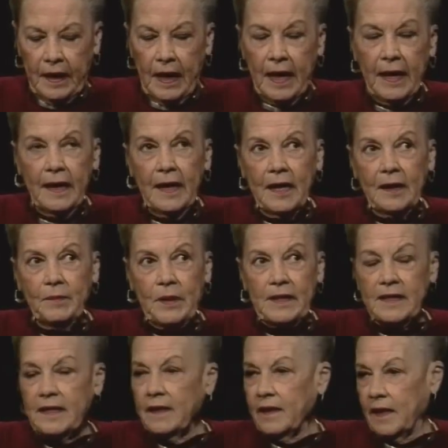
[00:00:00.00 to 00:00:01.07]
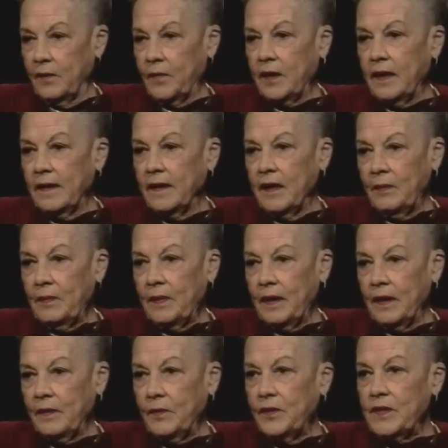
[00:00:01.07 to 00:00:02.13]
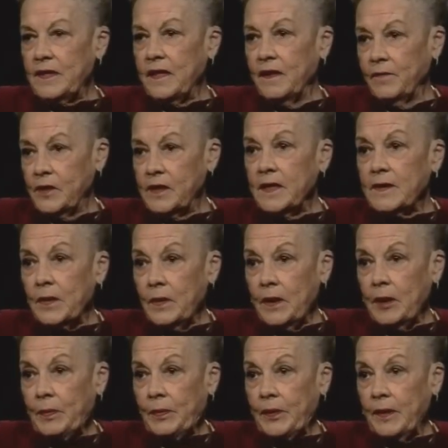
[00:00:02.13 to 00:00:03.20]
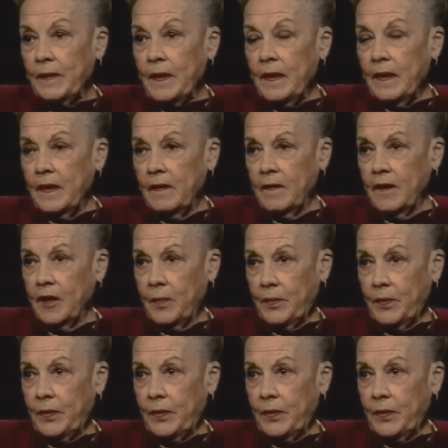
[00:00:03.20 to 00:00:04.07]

I had been singing when I came back with the San Francisco Opera in the opera